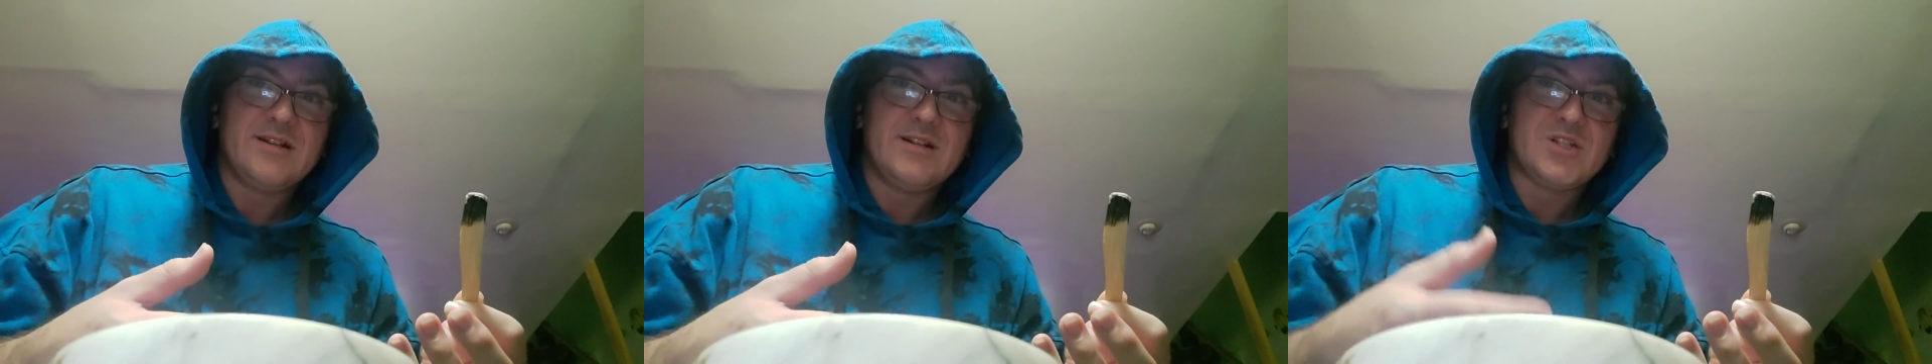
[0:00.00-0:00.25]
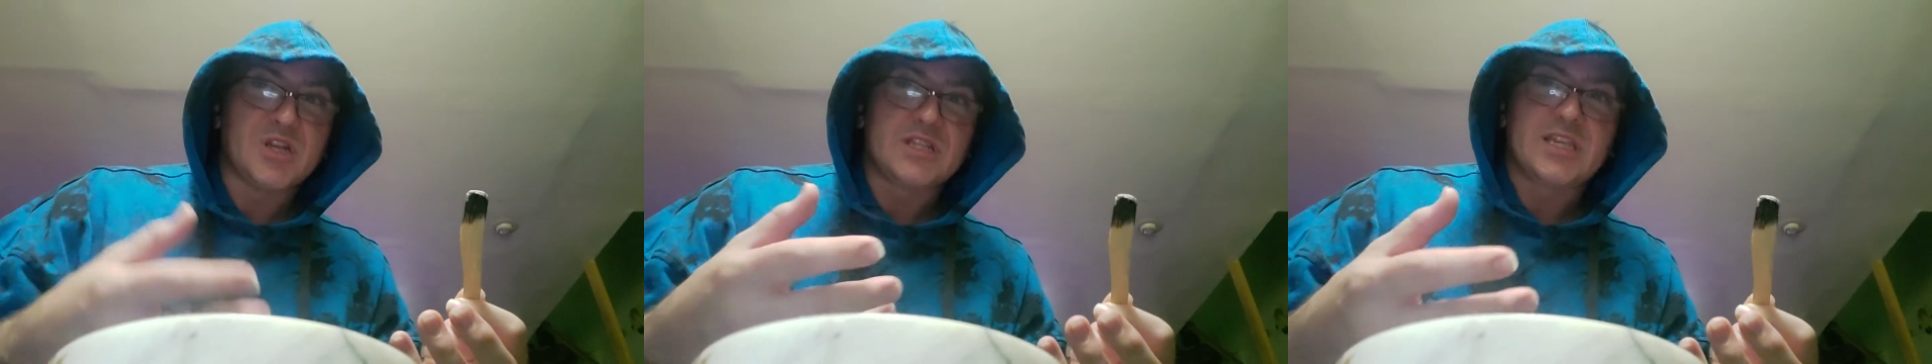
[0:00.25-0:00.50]

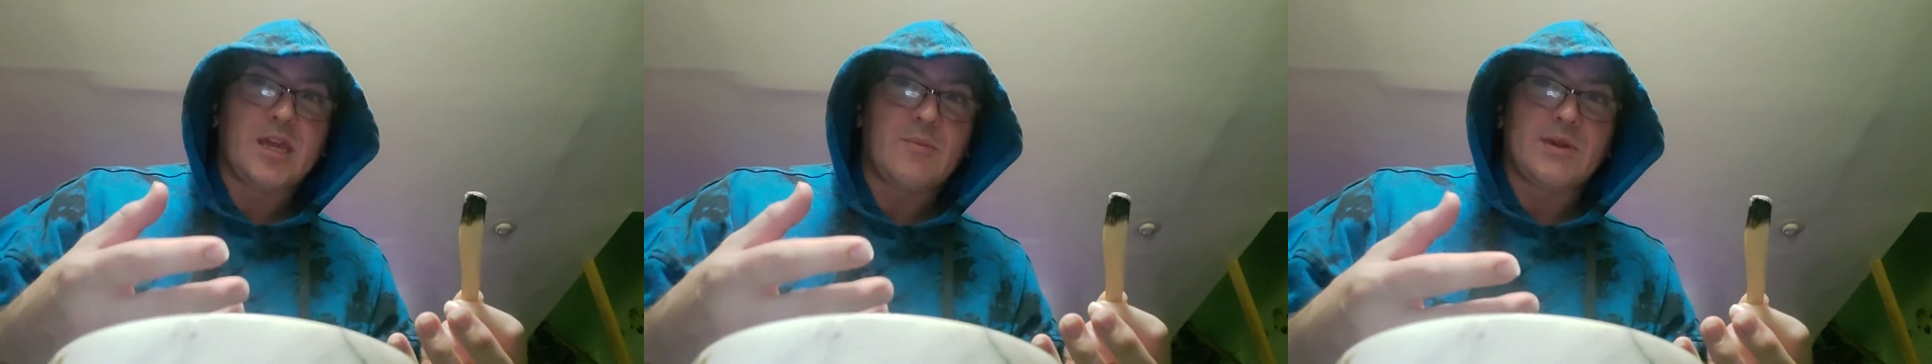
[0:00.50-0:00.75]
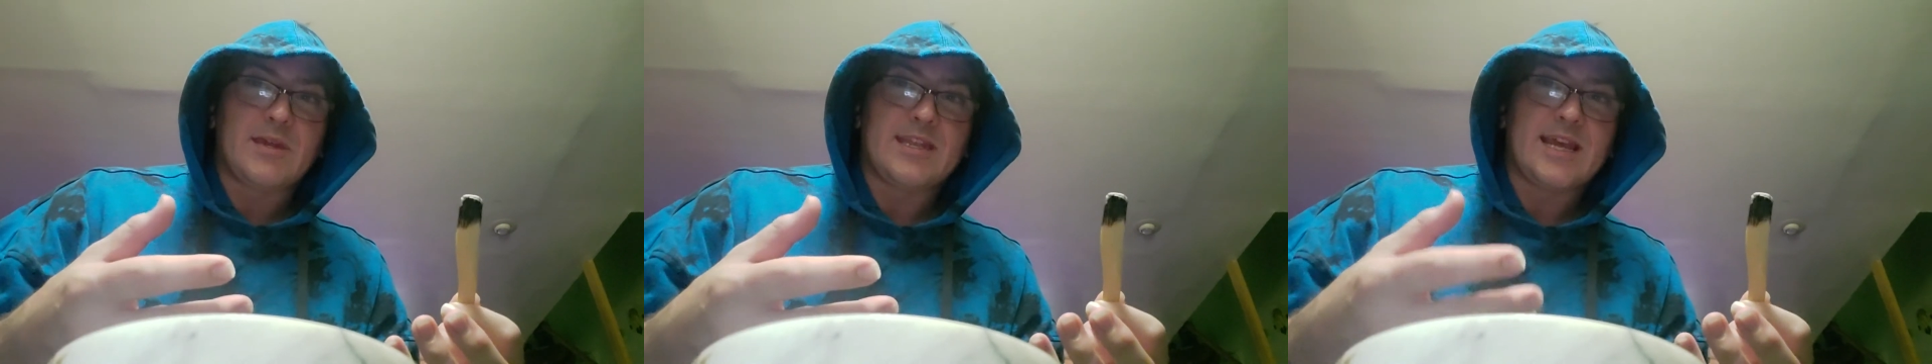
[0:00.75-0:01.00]
just
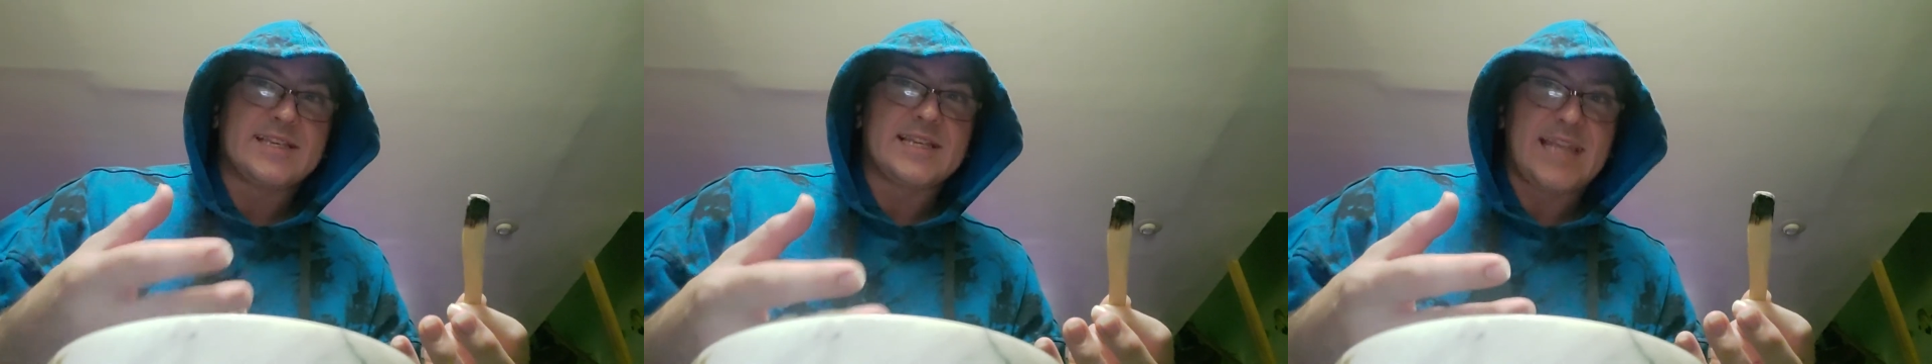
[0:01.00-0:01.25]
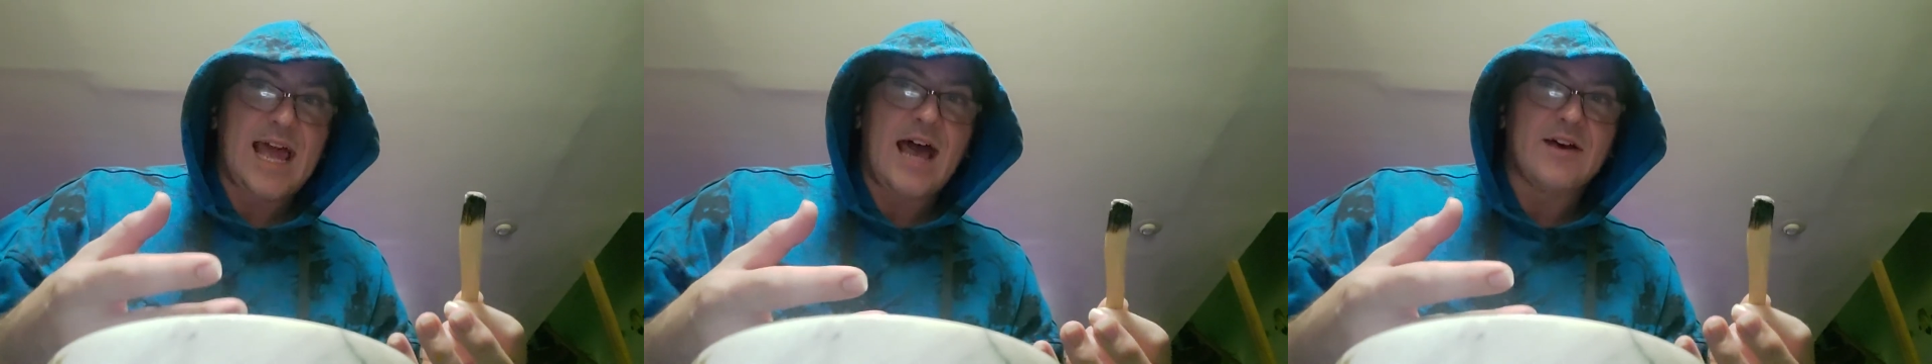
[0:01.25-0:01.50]
keeping it as a
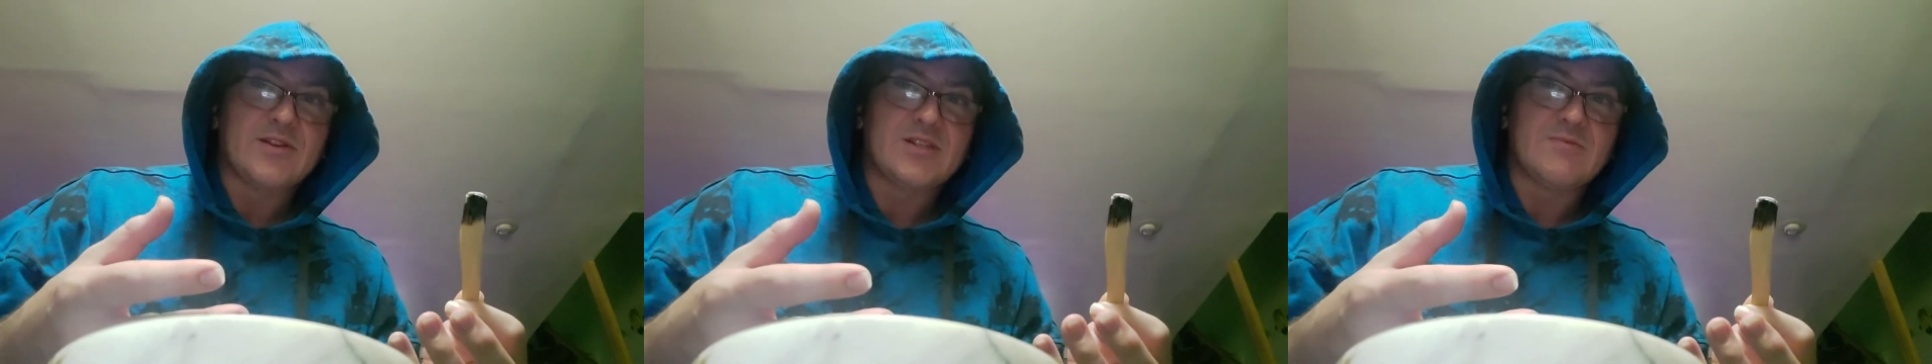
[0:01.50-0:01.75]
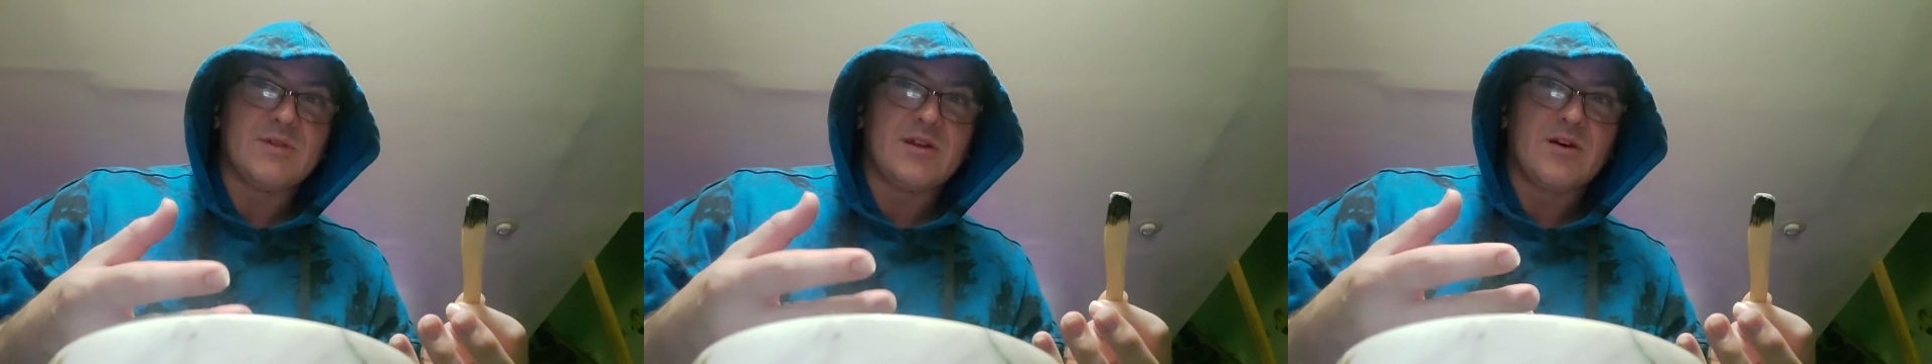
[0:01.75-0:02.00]

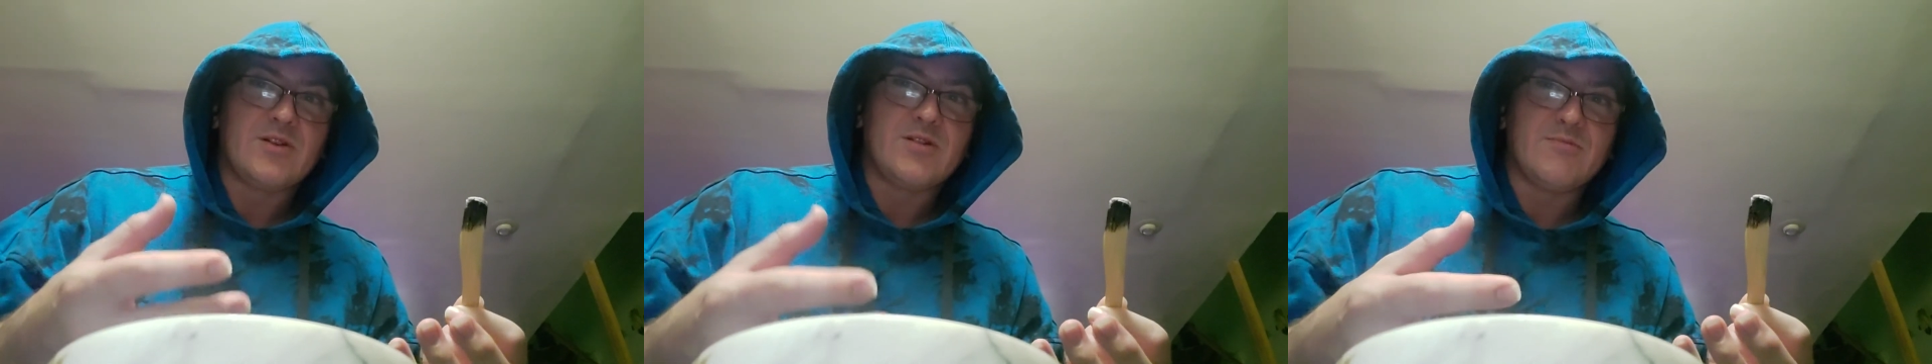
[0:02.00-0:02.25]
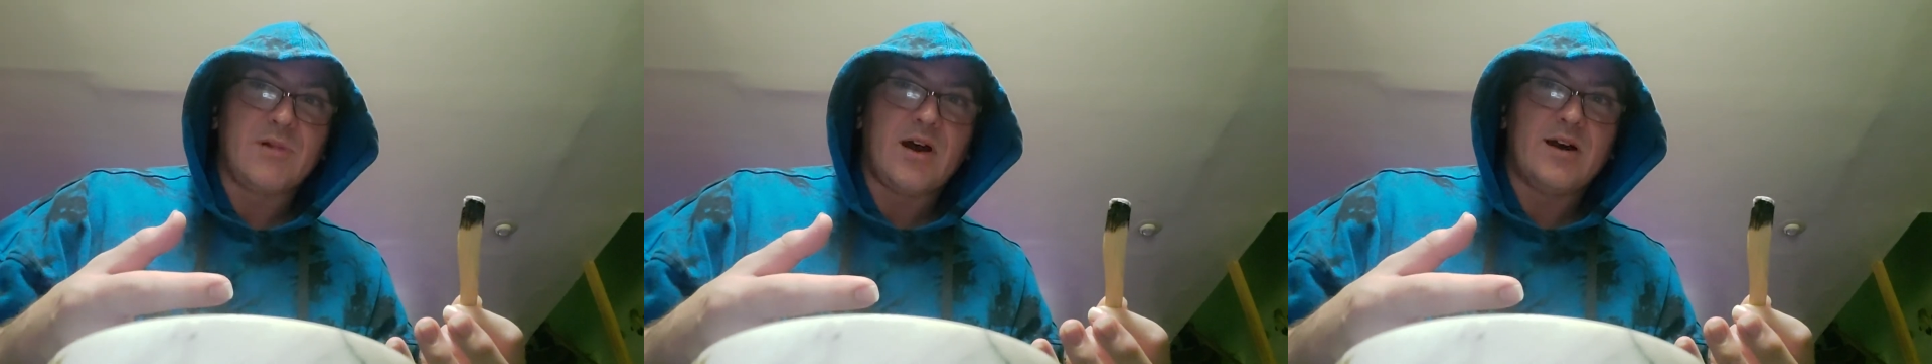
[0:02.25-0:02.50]
talisman on your
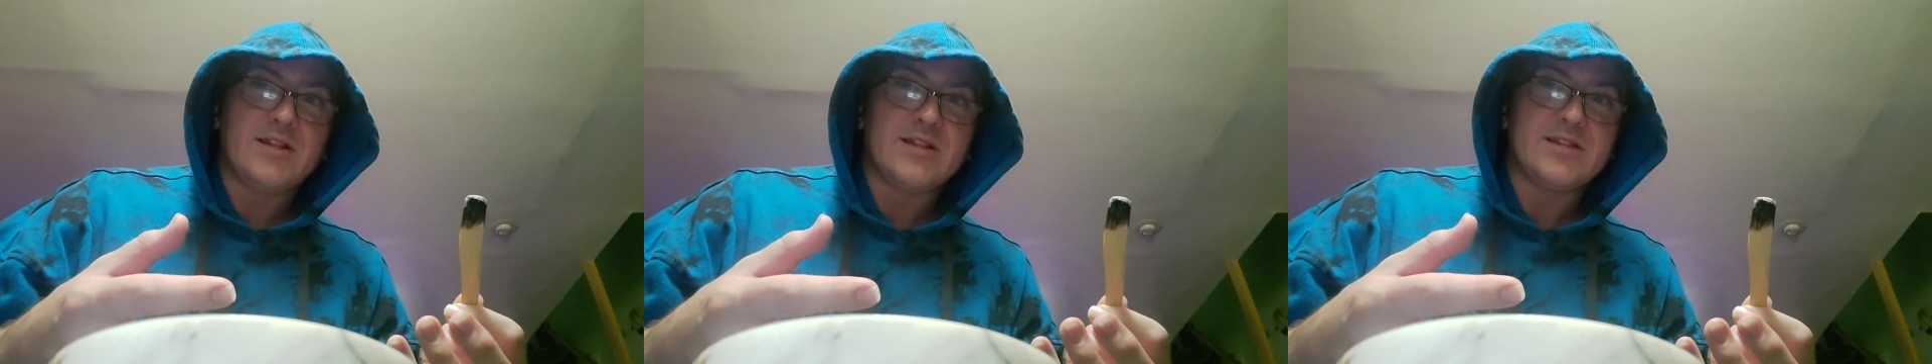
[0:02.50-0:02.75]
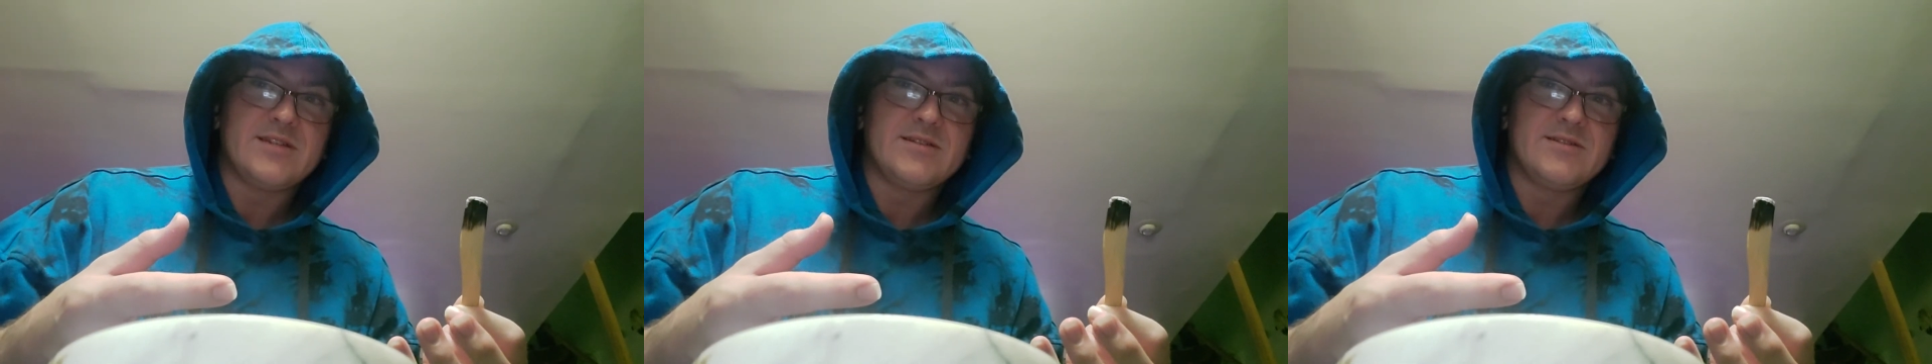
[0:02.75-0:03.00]

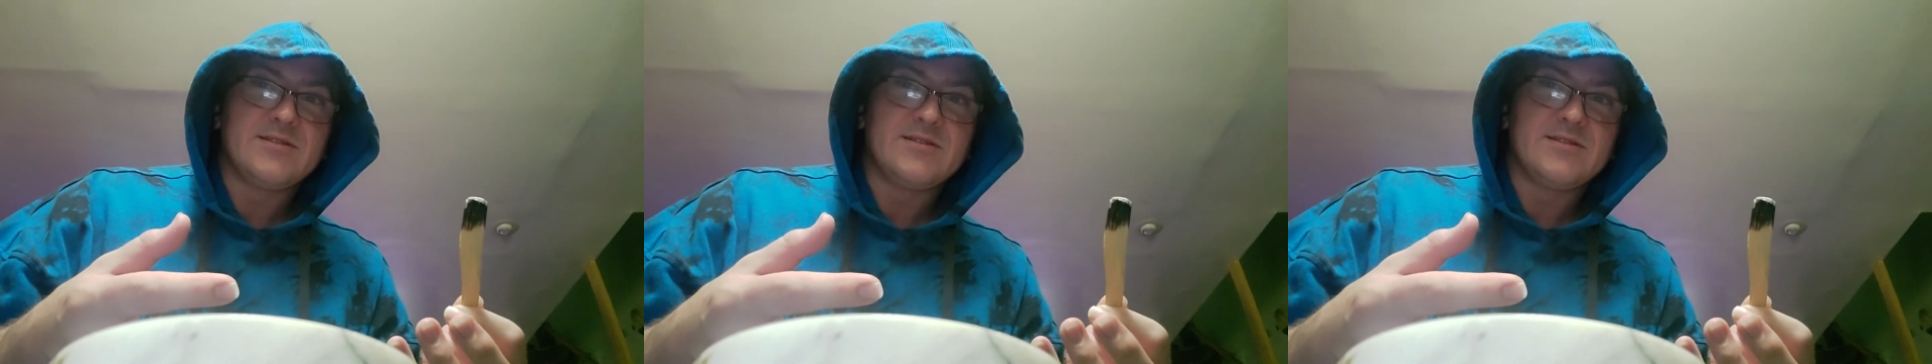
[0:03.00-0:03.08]
body,